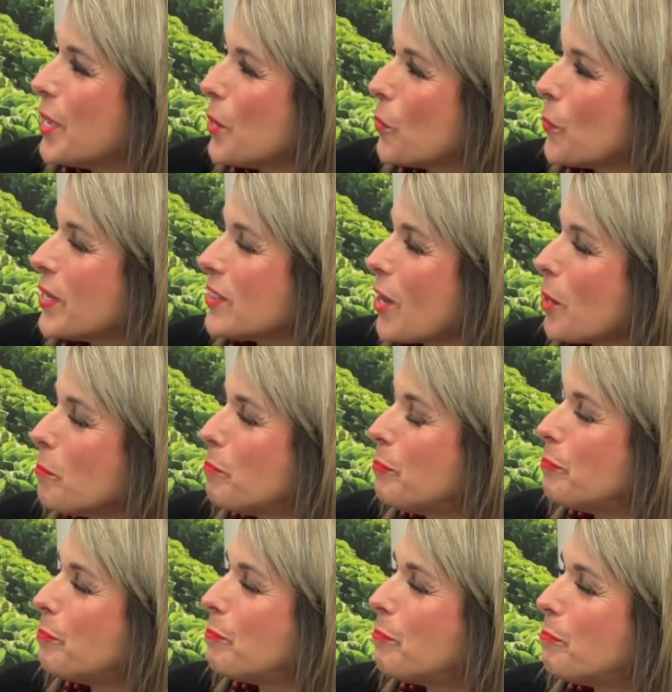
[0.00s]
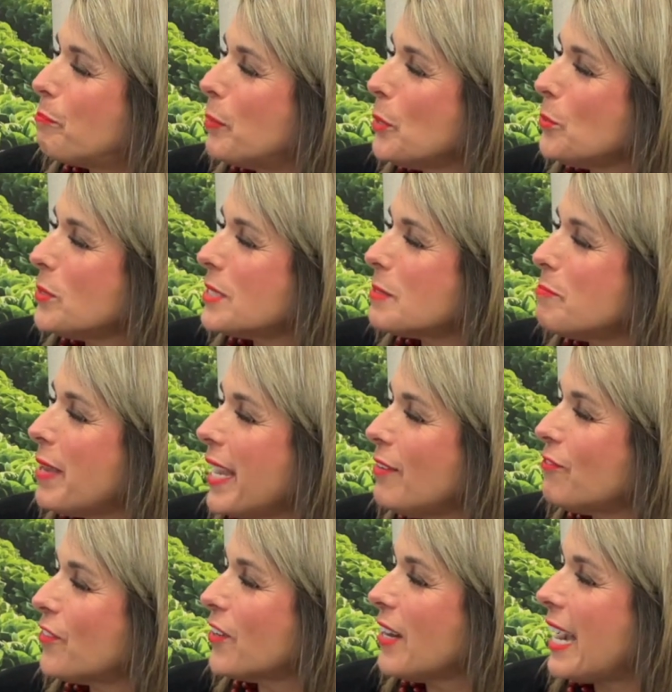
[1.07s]
With our boots
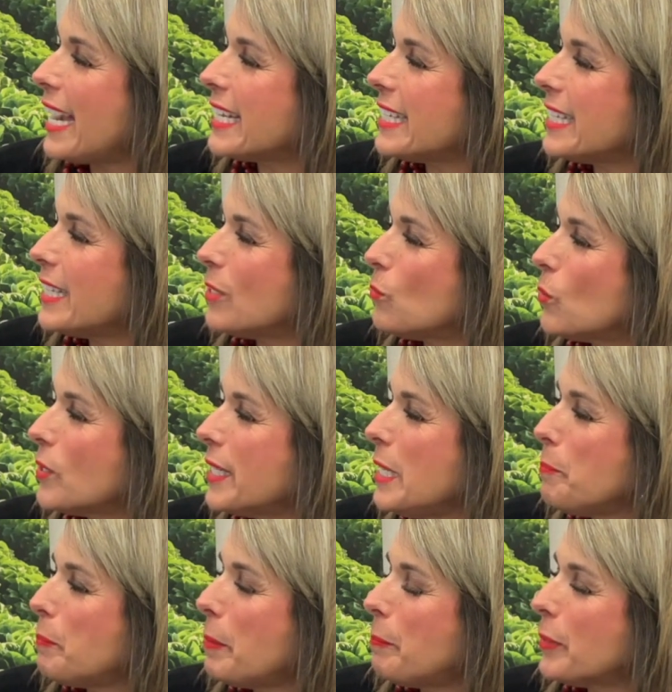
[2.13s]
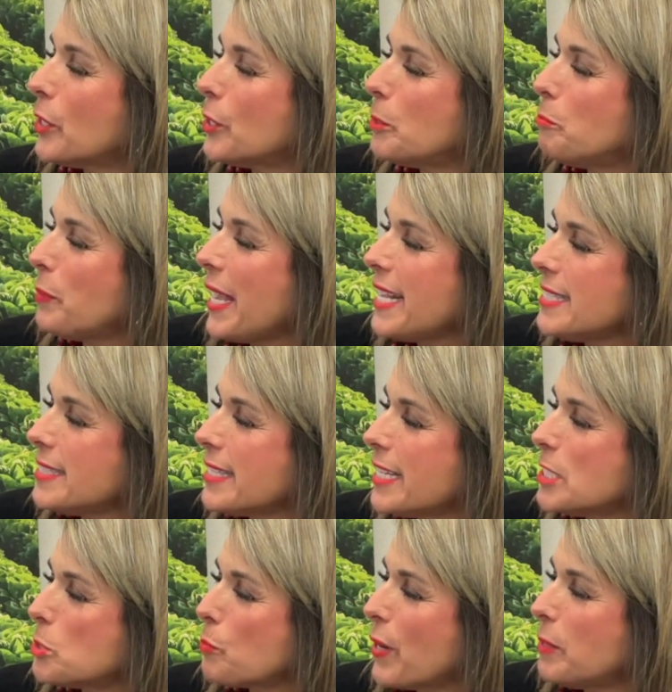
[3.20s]
made for hiking, we'll keep up a good pace
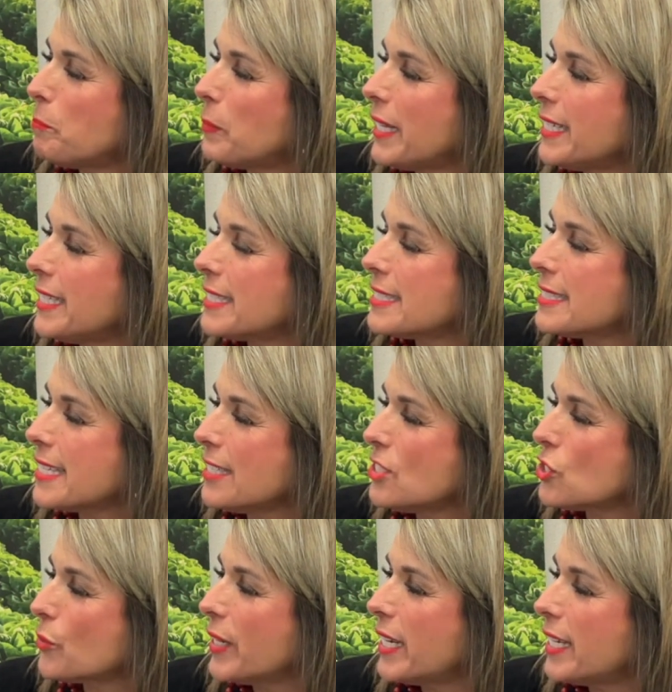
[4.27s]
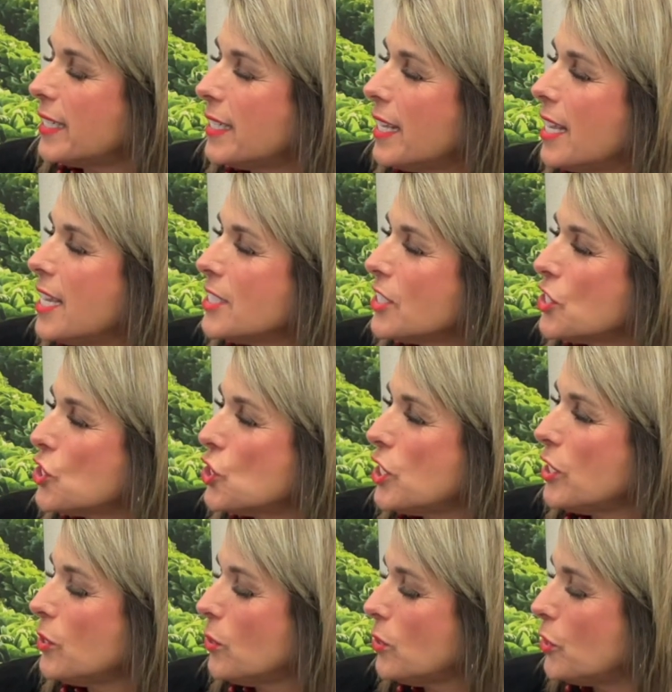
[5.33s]
and spread plenty of sunscreen to
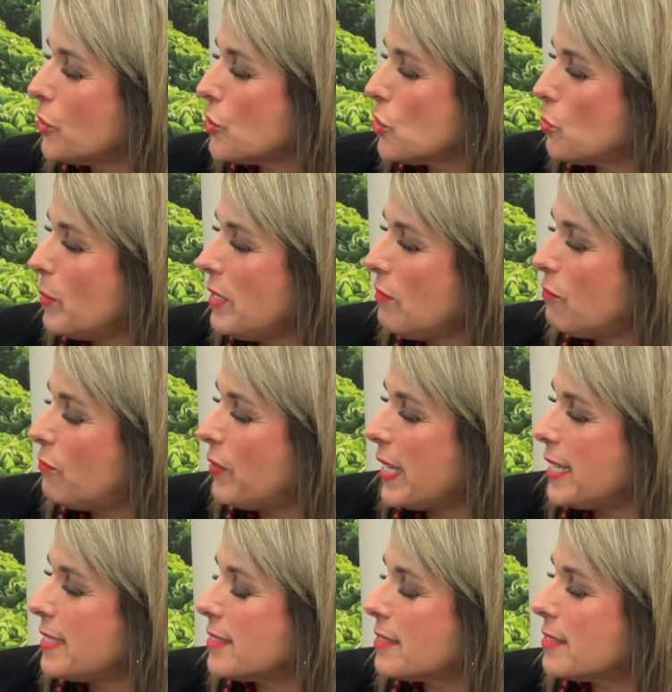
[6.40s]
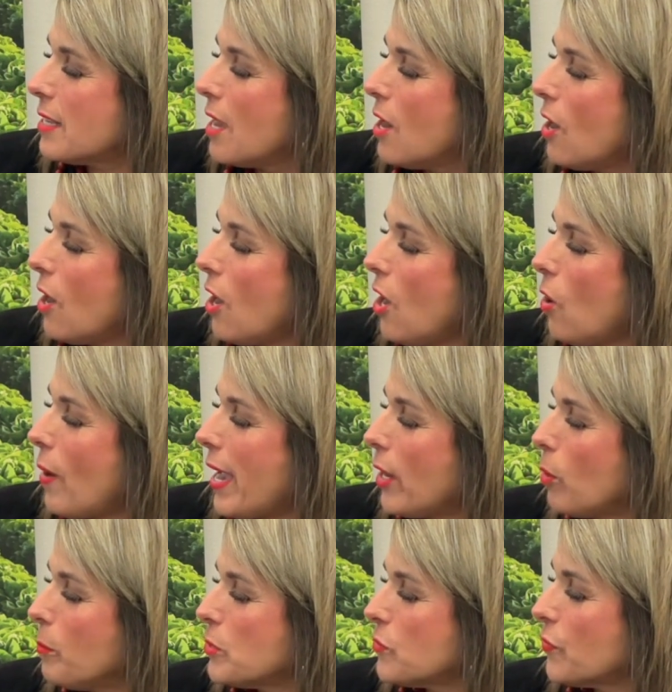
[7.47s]
shield your sweet face. Oh, I
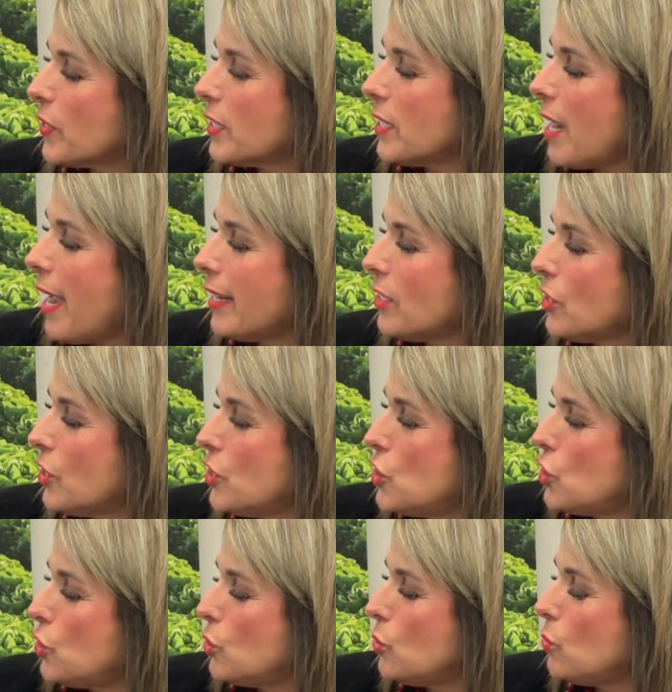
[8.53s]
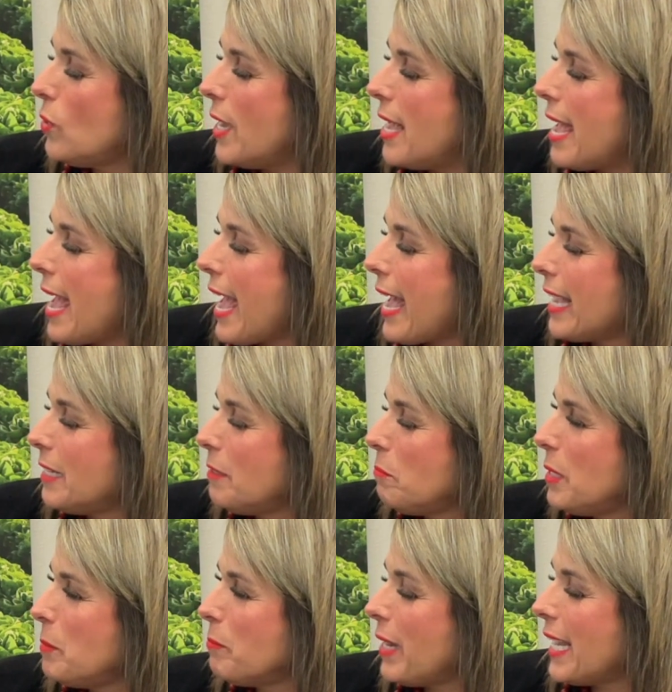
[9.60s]
almost forgot. Could you hand
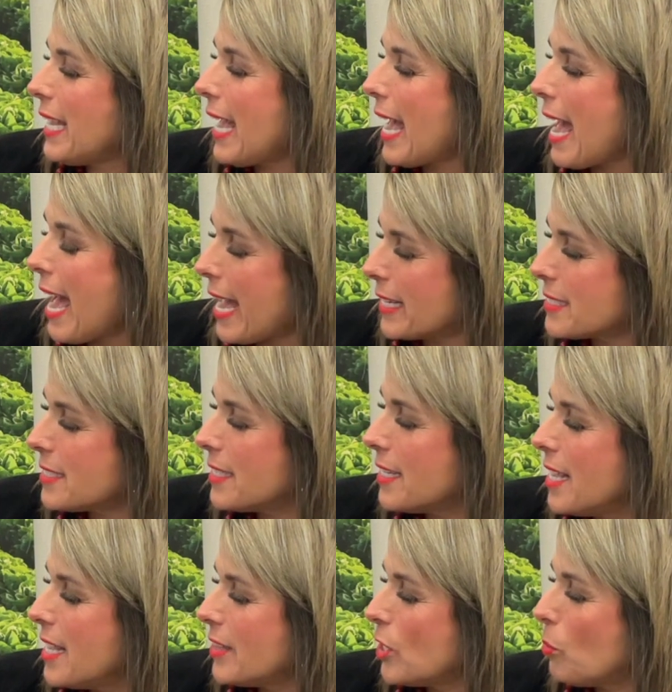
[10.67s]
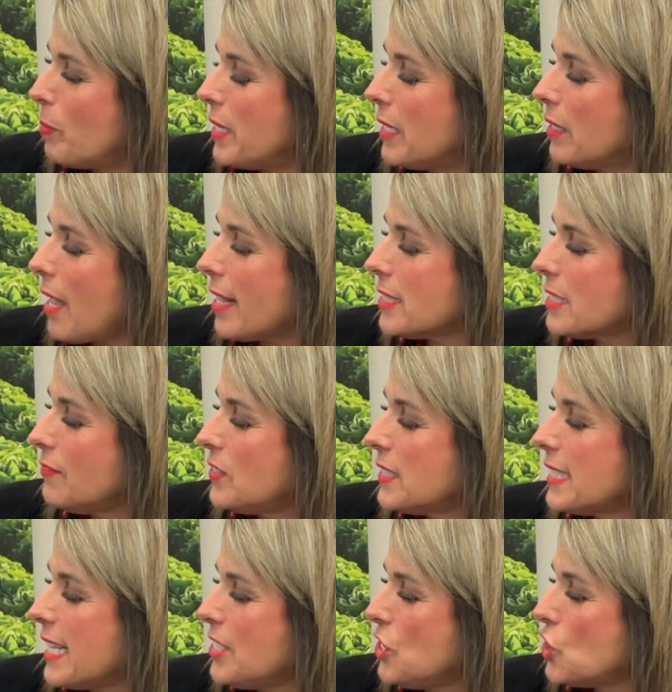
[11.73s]
me my hat? There'll be lots of
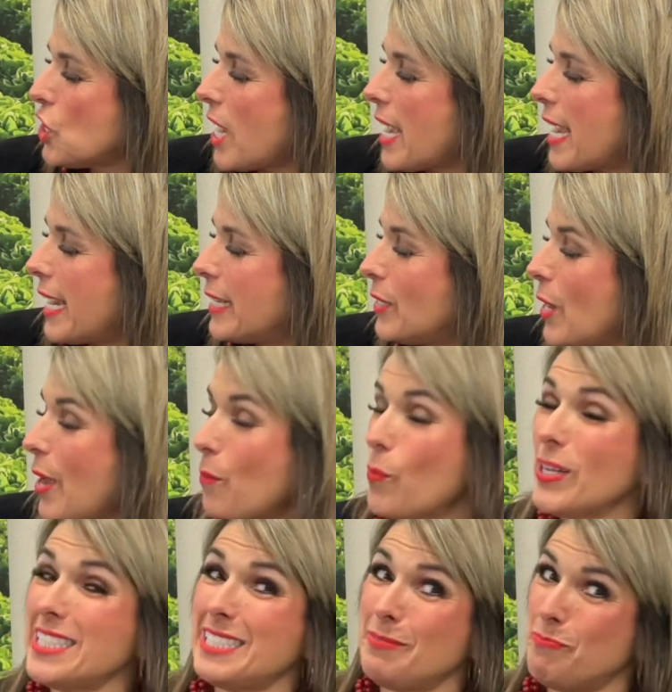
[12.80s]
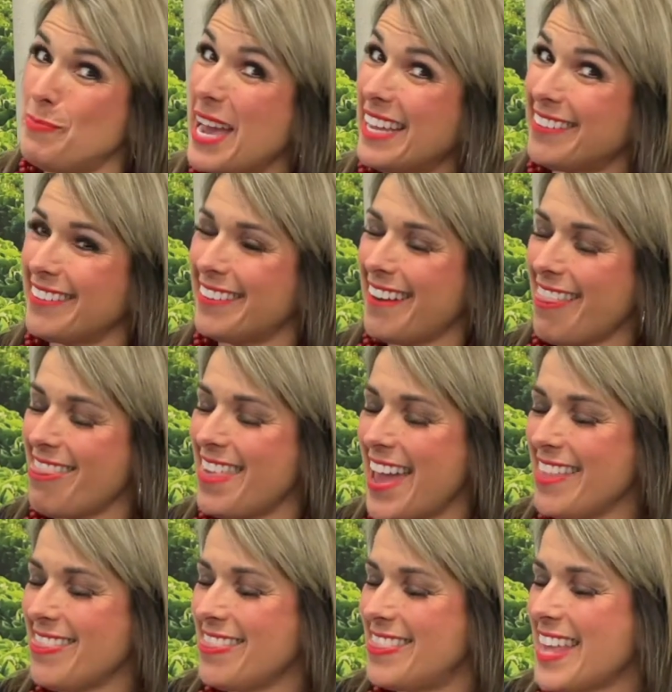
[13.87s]
sunshine. What's better
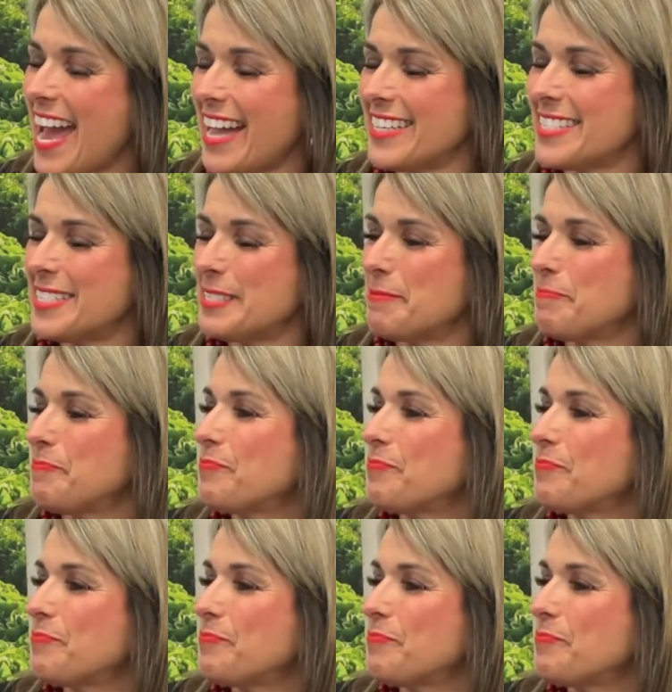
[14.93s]
than that?